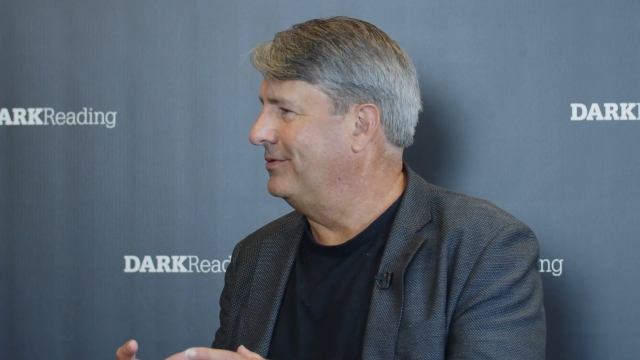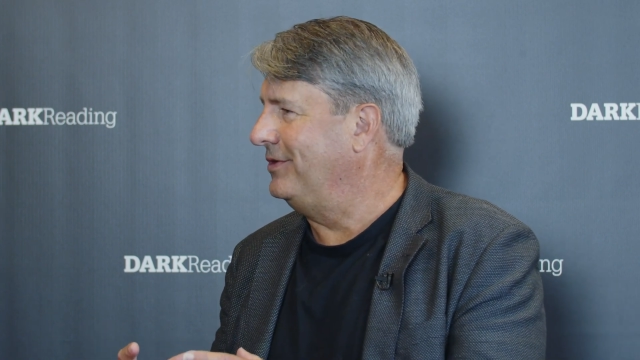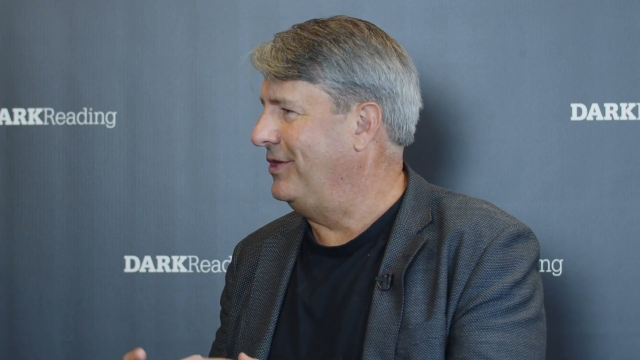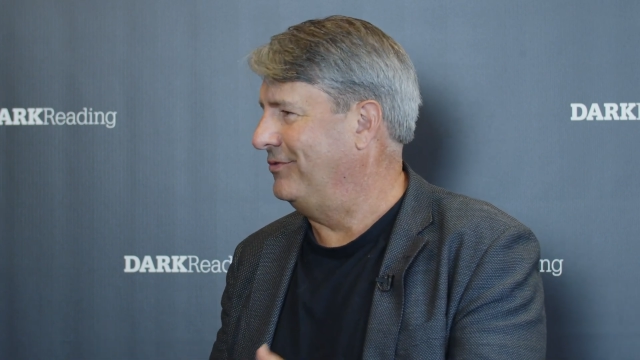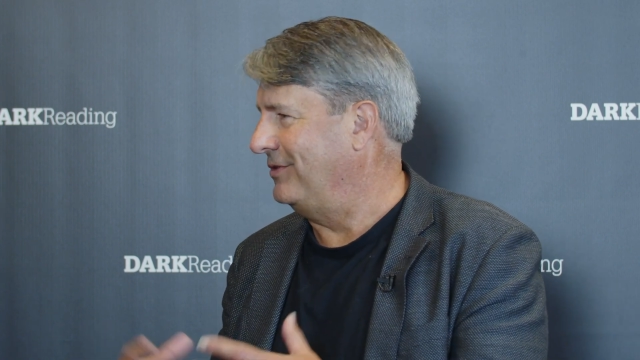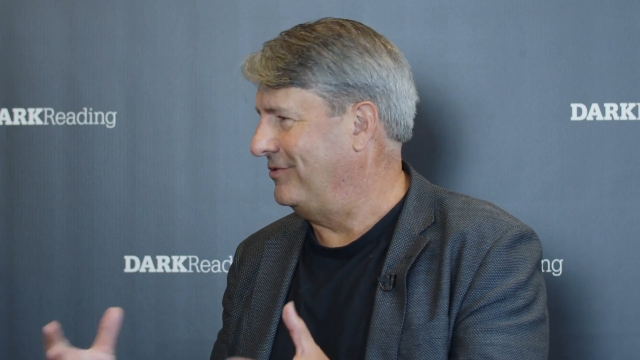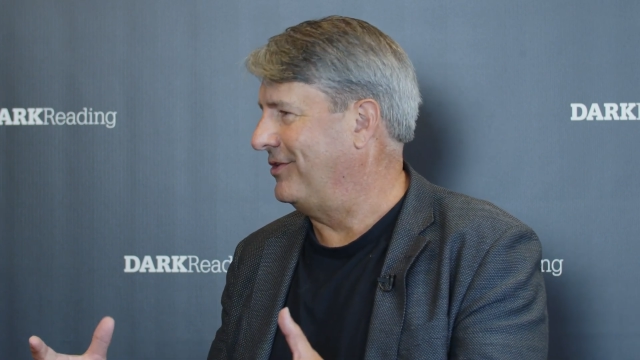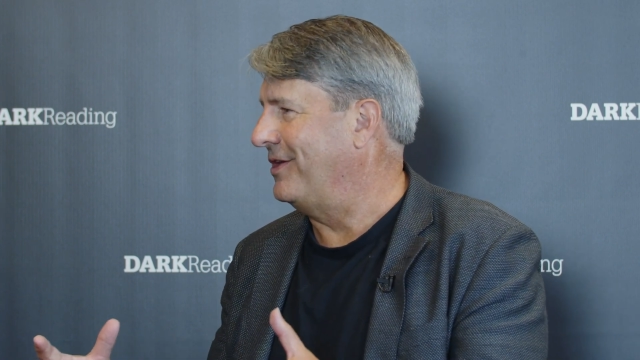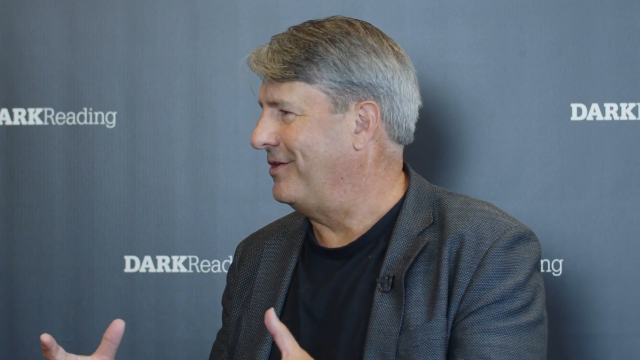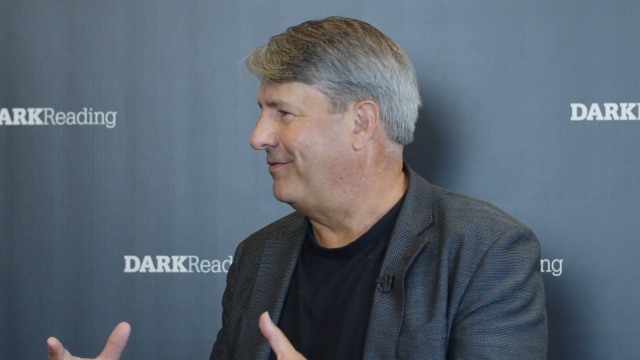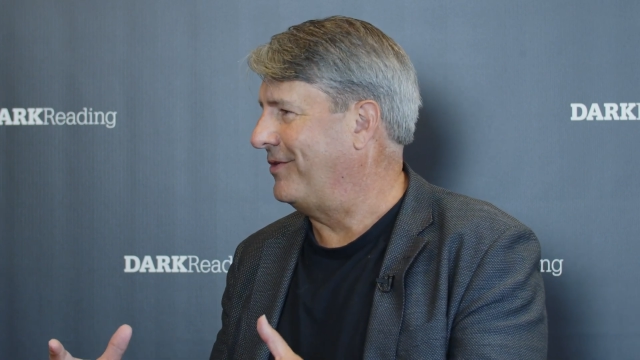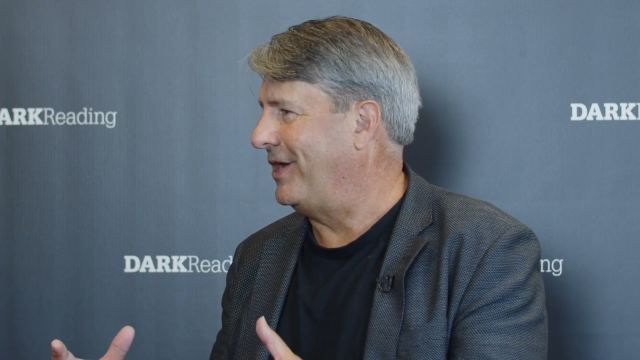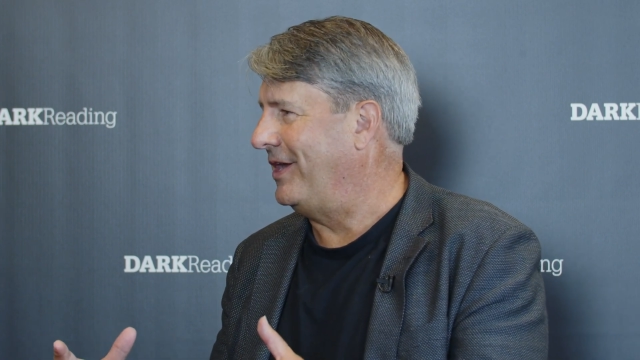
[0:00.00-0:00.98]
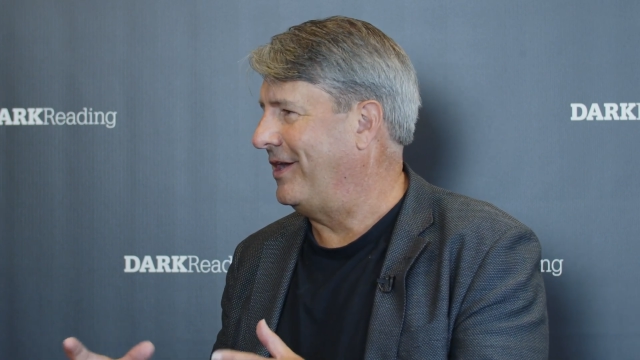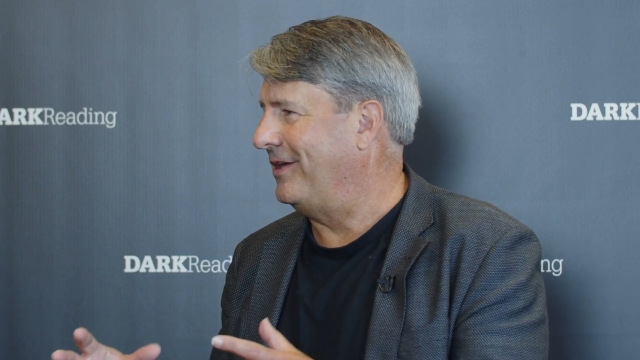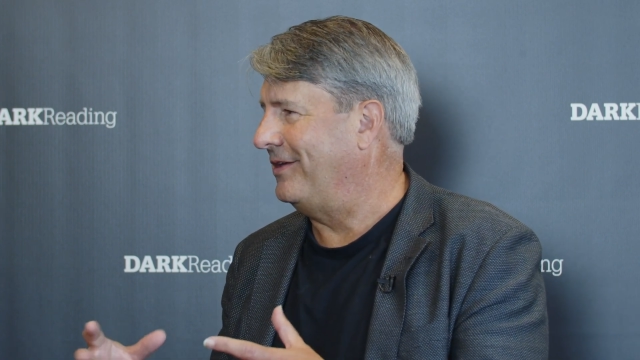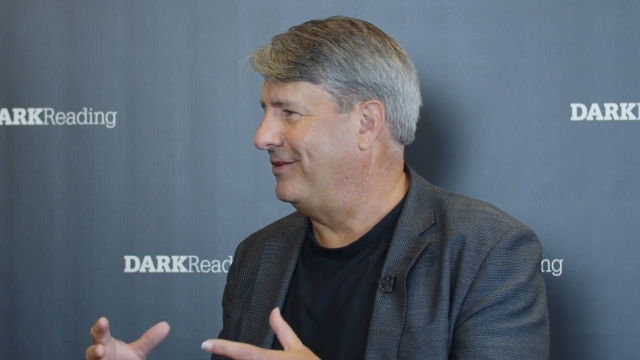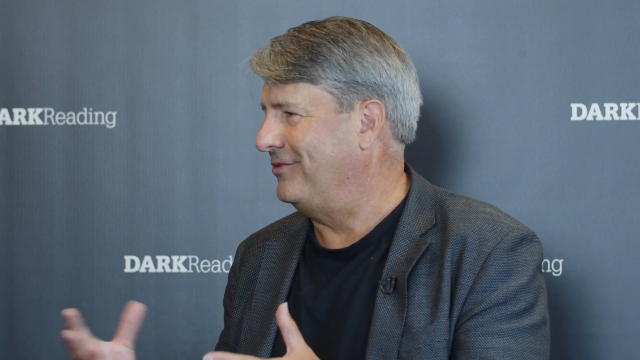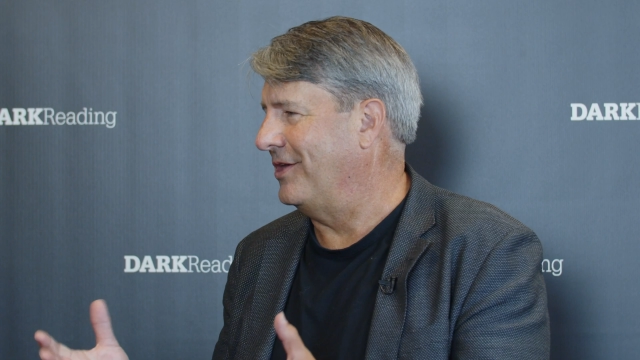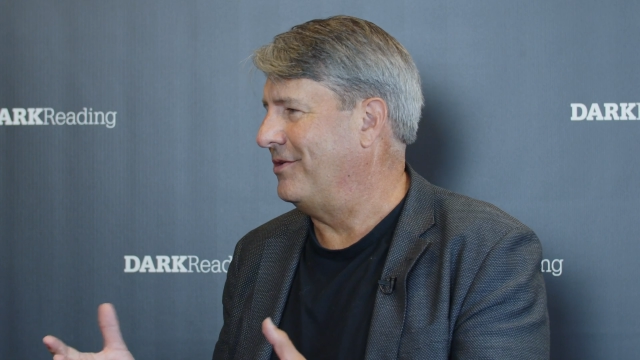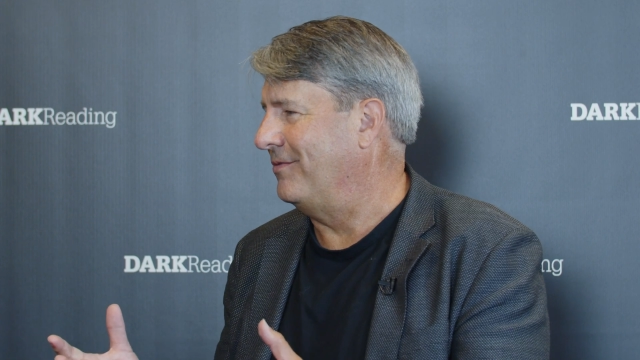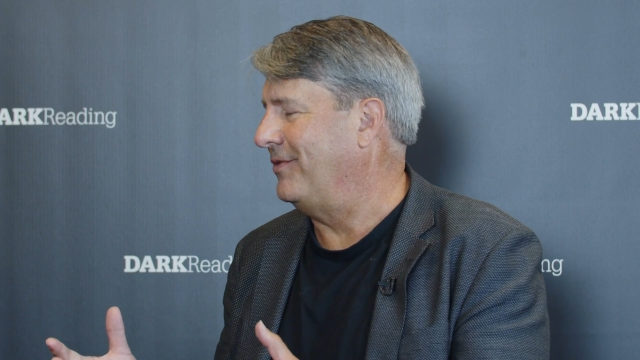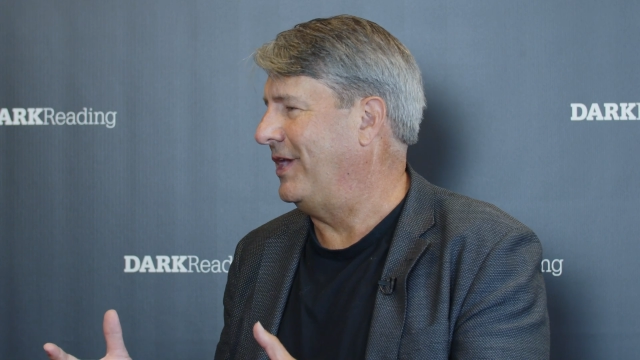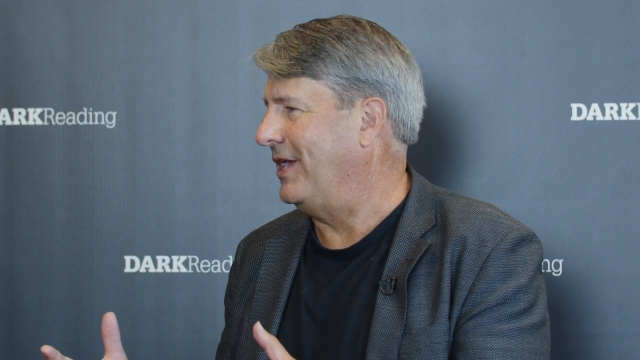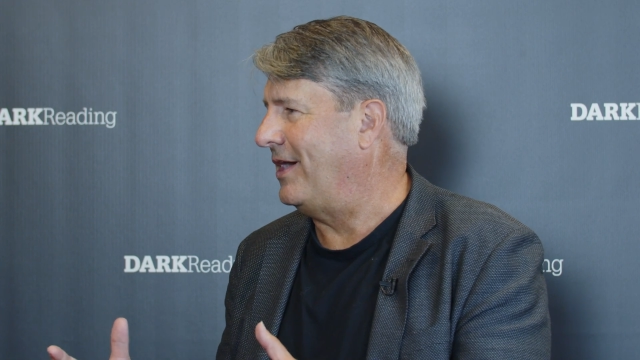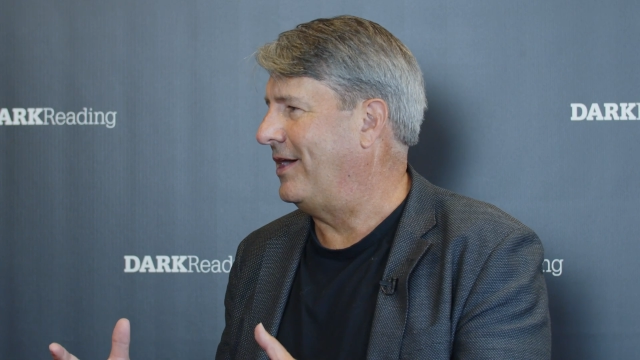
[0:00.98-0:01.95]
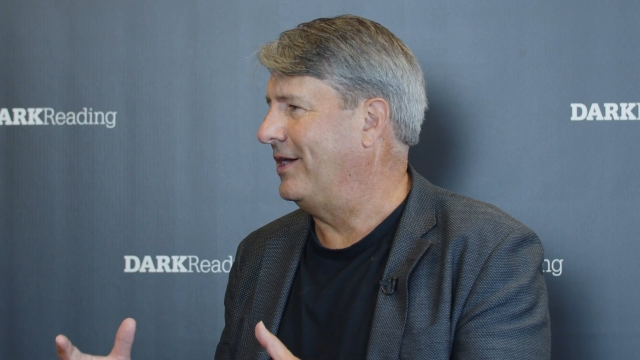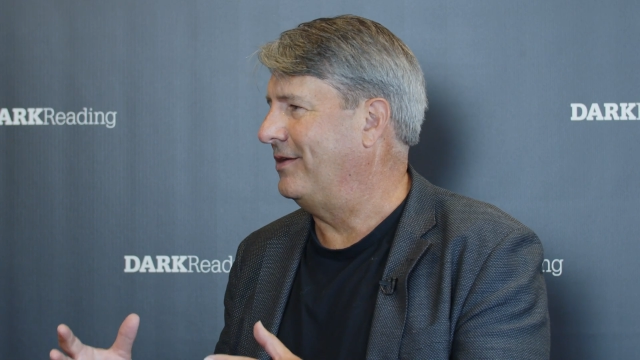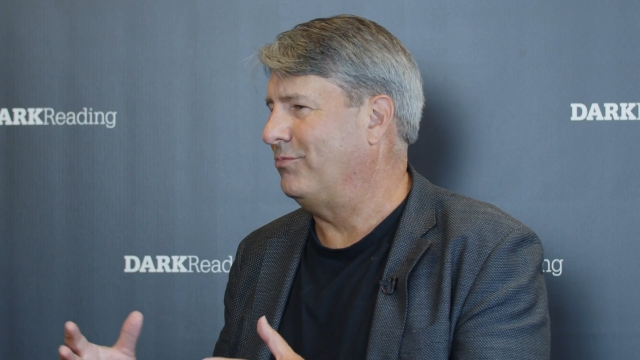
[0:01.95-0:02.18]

using generative AI,